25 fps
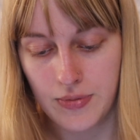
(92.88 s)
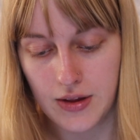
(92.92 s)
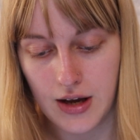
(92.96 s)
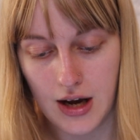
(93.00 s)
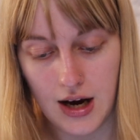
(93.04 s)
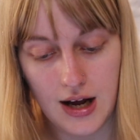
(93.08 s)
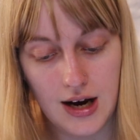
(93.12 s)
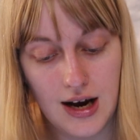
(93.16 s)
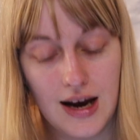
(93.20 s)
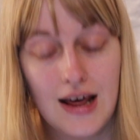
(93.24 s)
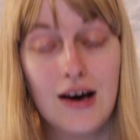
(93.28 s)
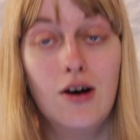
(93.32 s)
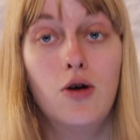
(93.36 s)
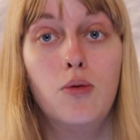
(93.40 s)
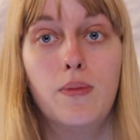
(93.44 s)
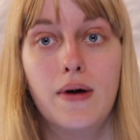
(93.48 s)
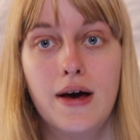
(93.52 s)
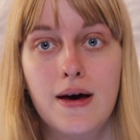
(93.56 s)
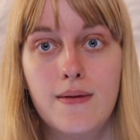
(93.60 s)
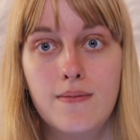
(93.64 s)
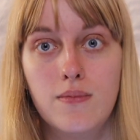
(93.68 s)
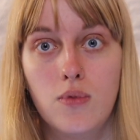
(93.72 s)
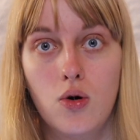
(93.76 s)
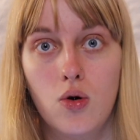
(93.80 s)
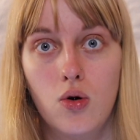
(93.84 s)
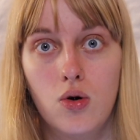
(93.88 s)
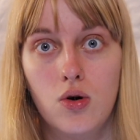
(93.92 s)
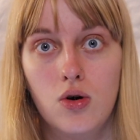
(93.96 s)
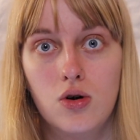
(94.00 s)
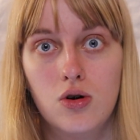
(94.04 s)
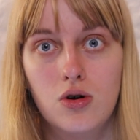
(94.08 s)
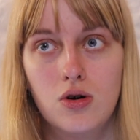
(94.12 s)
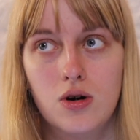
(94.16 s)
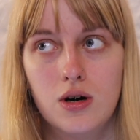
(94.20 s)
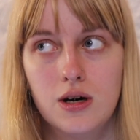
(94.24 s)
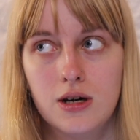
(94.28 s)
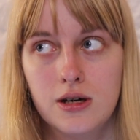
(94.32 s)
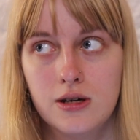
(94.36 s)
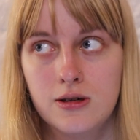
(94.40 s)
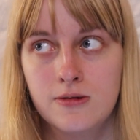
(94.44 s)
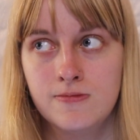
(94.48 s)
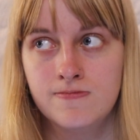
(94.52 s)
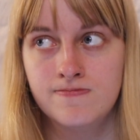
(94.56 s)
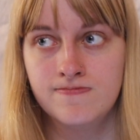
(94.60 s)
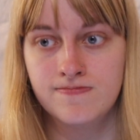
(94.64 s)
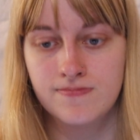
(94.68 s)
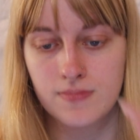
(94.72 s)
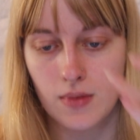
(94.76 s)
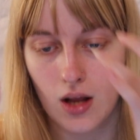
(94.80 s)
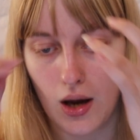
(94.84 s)
a little bit more
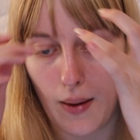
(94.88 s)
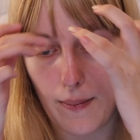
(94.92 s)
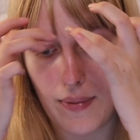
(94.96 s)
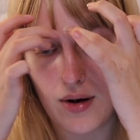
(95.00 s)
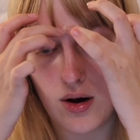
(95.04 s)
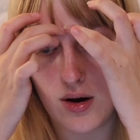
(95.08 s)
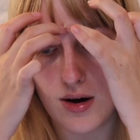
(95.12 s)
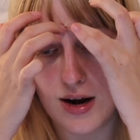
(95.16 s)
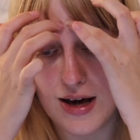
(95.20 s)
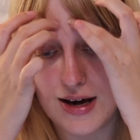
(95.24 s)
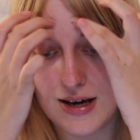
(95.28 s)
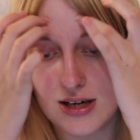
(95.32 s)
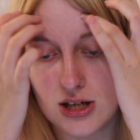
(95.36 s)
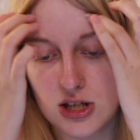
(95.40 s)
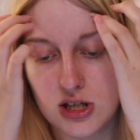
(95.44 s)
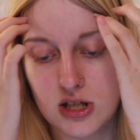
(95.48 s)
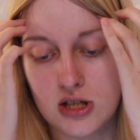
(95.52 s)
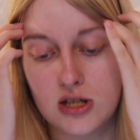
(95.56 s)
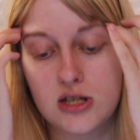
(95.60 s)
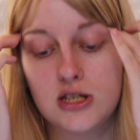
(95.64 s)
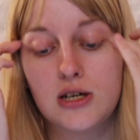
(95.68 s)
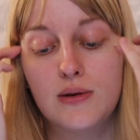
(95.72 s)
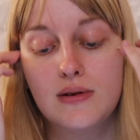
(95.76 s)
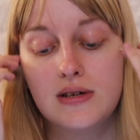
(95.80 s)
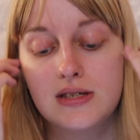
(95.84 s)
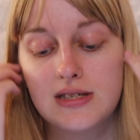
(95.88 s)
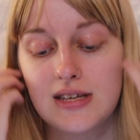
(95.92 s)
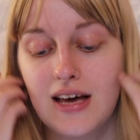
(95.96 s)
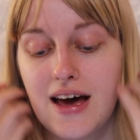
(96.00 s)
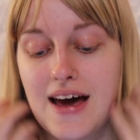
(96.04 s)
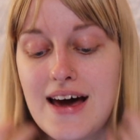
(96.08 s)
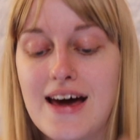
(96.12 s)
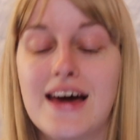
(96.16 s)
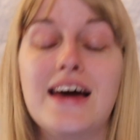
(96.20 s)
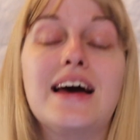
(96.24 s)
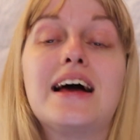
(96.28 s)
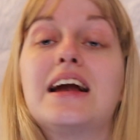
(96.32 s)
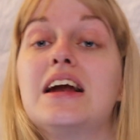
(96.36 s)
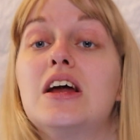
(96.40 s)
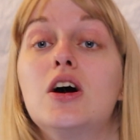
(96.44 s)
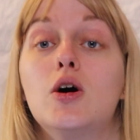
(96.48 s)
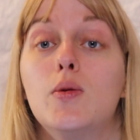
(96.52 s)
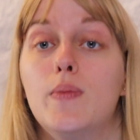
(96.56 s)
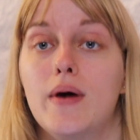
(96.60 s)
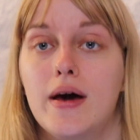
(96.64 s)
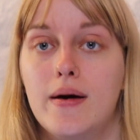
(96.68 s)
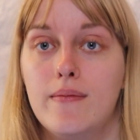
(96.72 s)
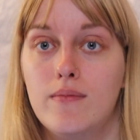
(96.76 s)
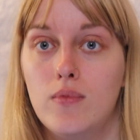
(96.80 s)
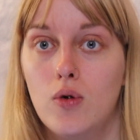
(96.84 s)
polished, shall we say, a little
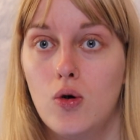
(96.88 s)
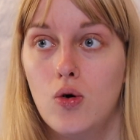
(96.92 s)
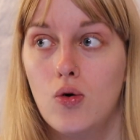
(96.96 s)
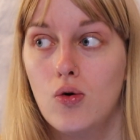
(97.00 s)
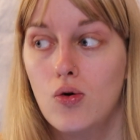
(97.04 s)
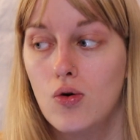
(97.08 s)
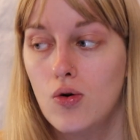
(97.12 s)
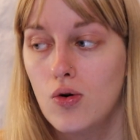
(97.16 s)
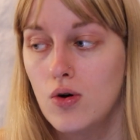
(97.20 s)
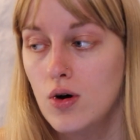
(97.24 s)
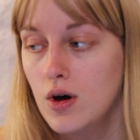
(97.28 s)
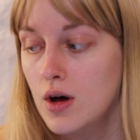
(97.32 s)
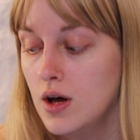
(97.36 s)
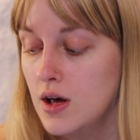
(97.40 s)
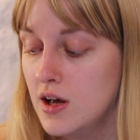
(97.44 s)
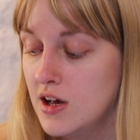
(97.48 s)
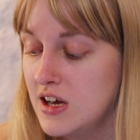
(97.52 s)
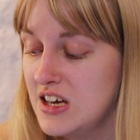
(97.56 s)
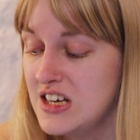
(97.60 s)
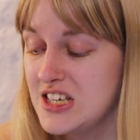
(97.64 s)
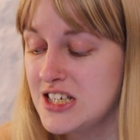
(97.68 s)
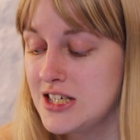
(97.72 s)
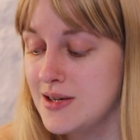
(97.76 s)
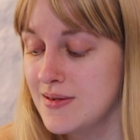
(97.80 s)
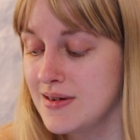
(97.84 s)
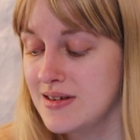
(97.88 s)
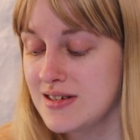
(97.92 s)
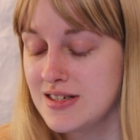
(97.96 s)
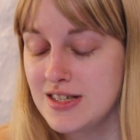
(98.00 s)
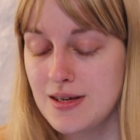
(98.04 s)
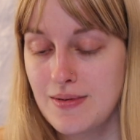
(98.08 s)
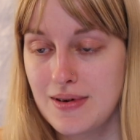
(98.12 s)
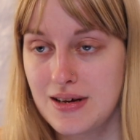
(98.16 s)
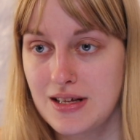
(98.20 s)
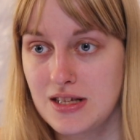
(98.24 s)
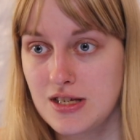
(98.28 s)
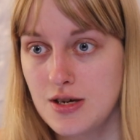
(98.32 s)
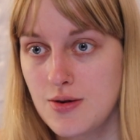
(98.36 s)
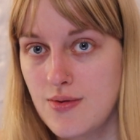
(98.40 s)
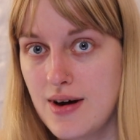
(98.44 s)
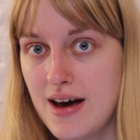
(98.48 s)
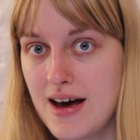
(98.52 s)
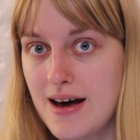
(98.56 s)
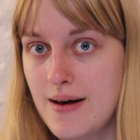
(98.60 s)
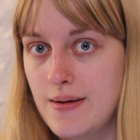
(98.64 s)
bit more something to it.